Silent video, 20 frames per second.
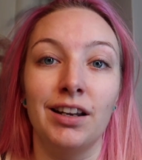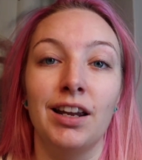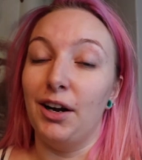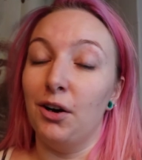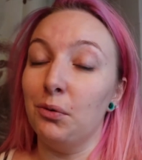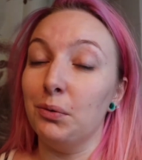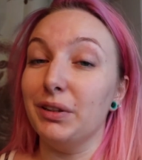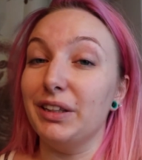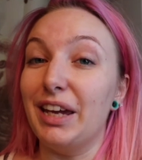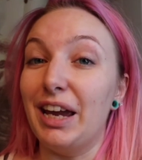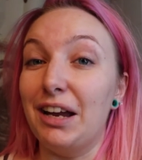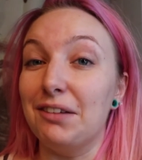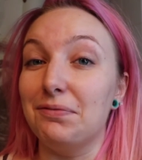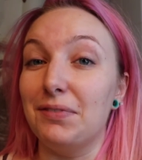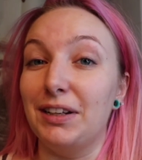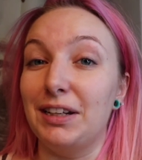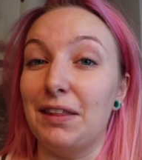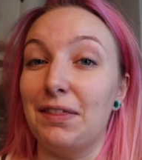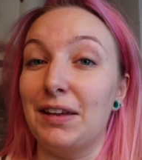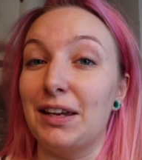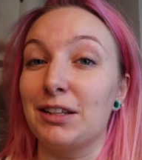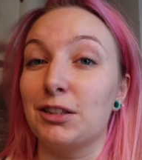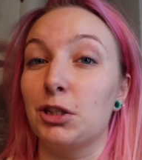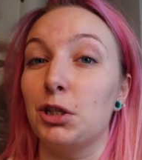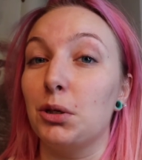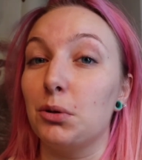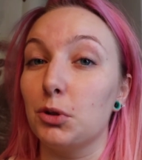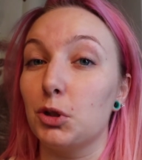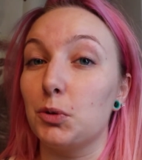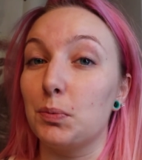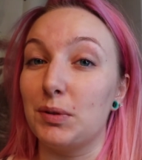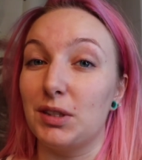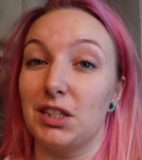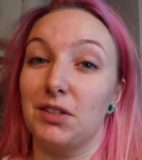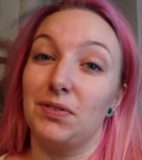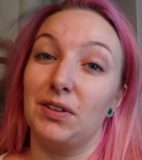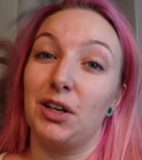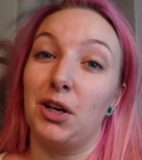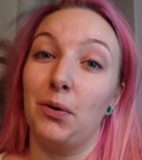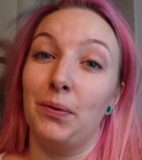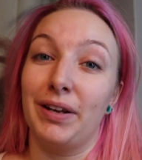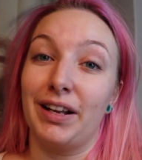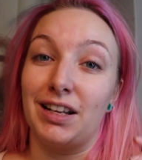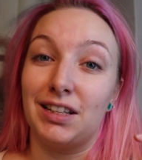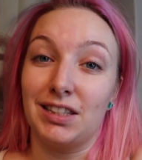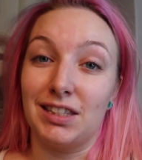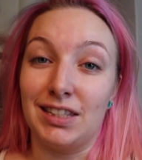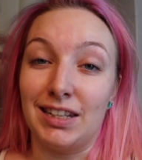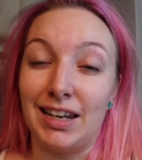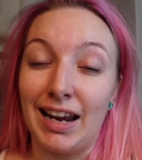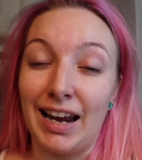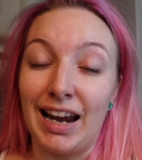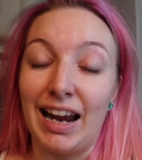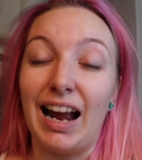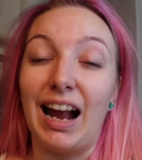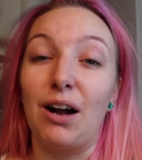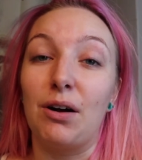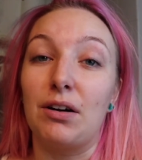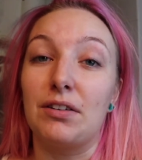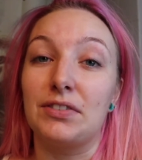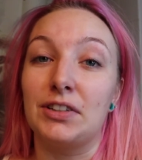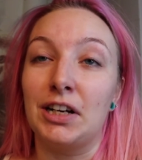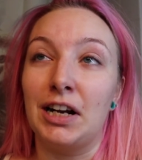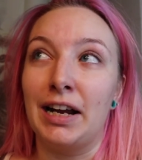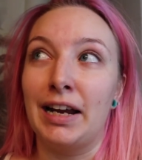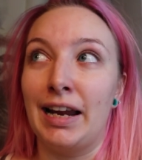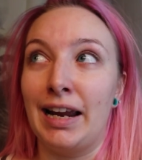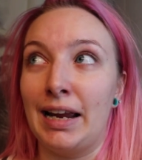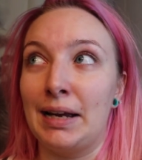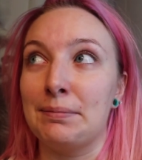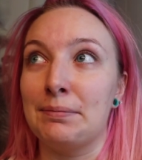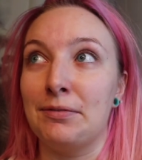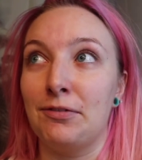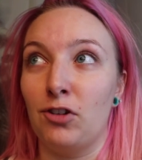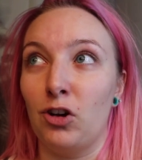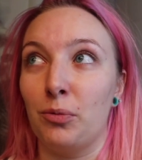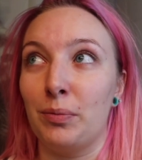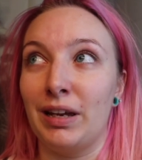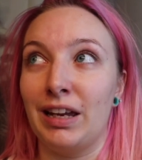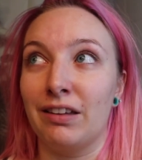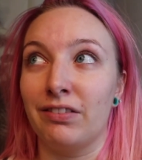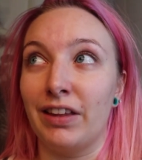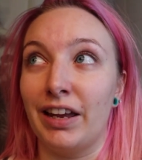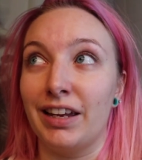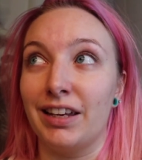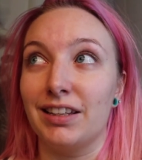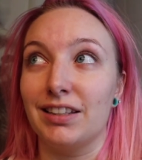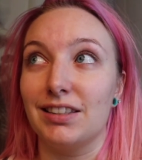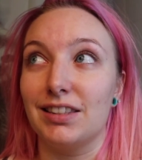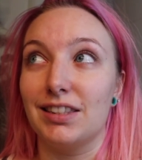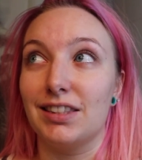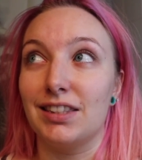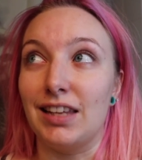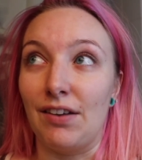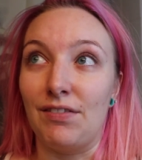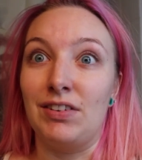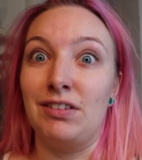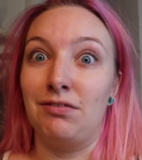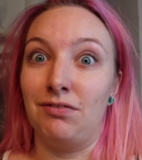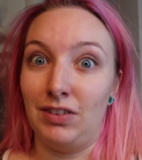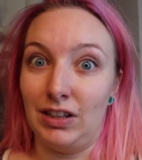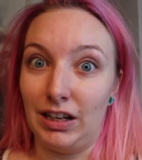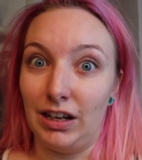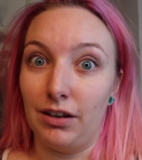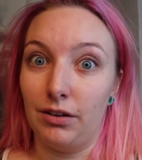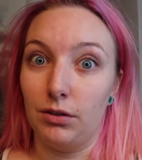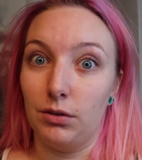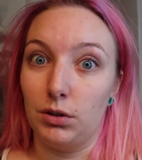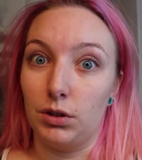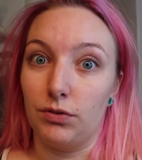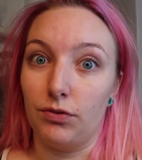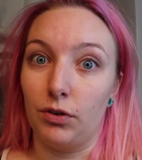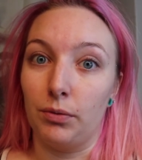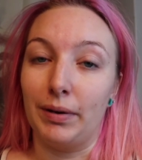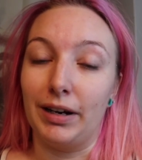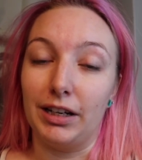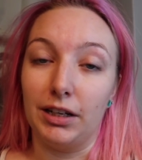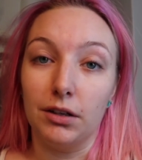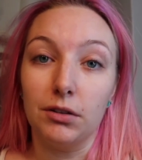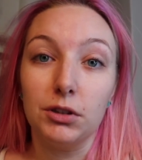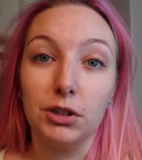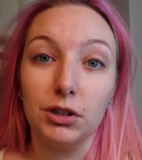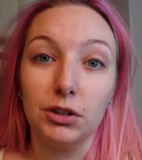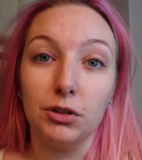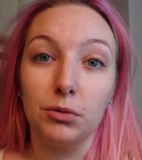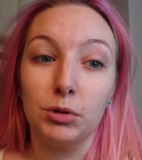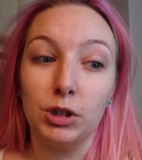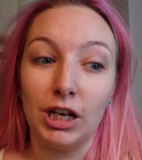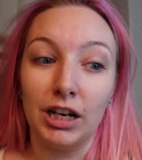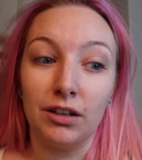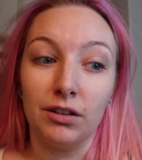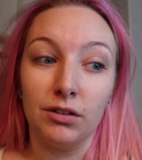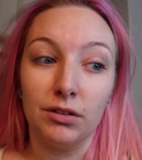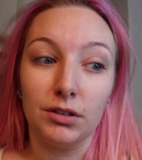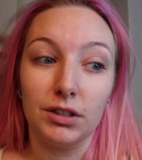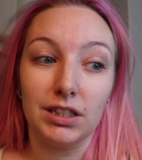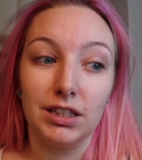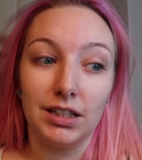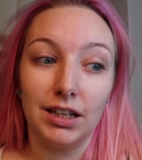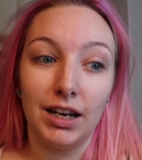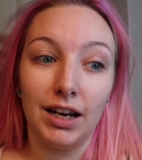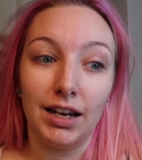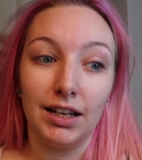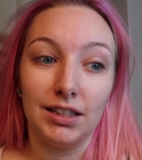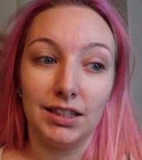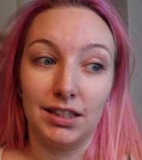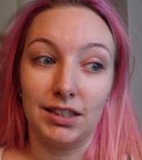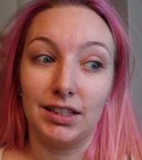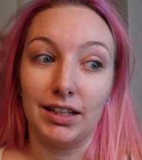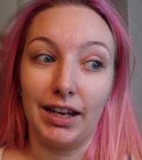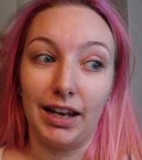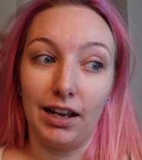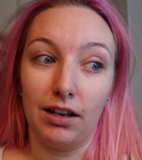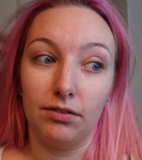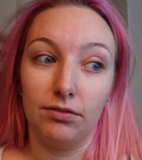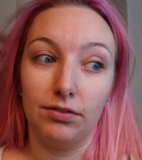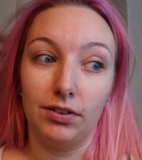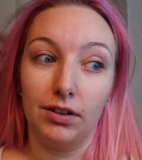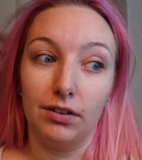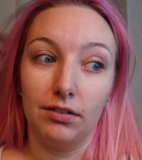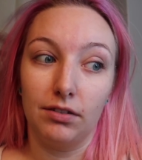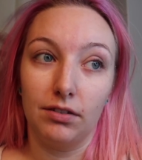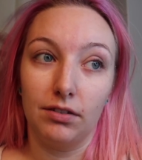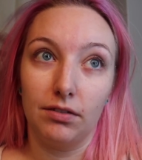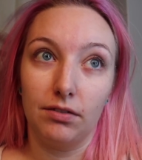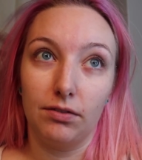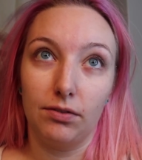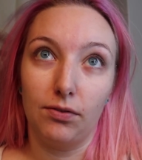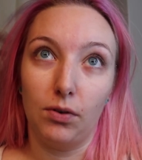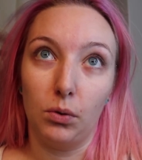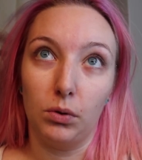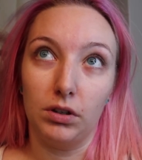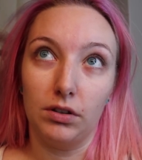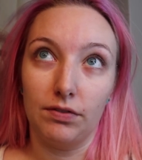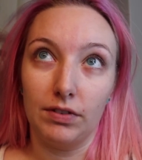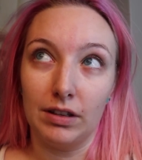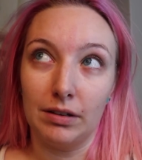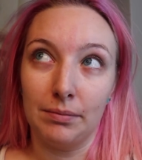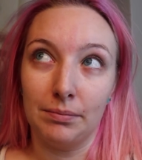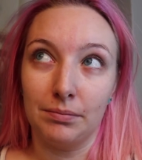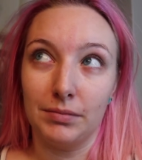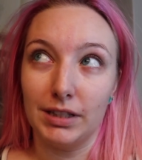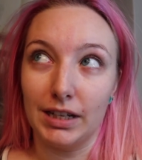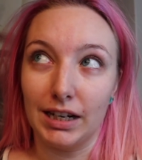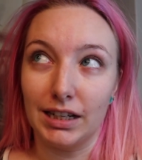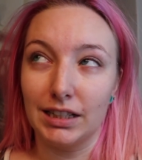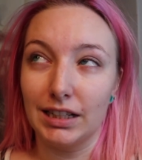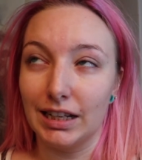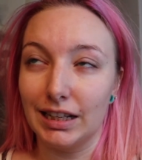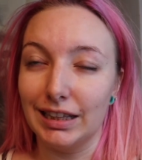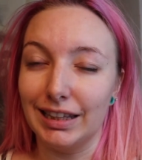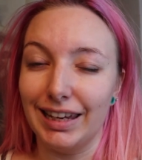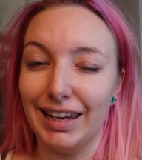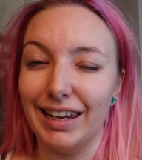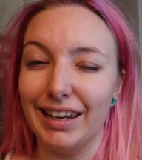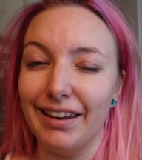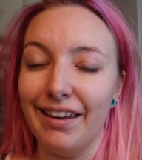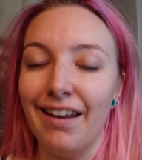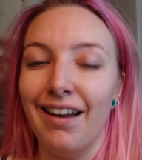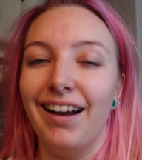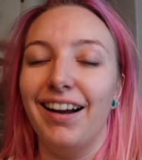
I don't really have anything too specific going on today. However, I am filming like 7 videos for my YouTube channels today, since I have 4 of them technically.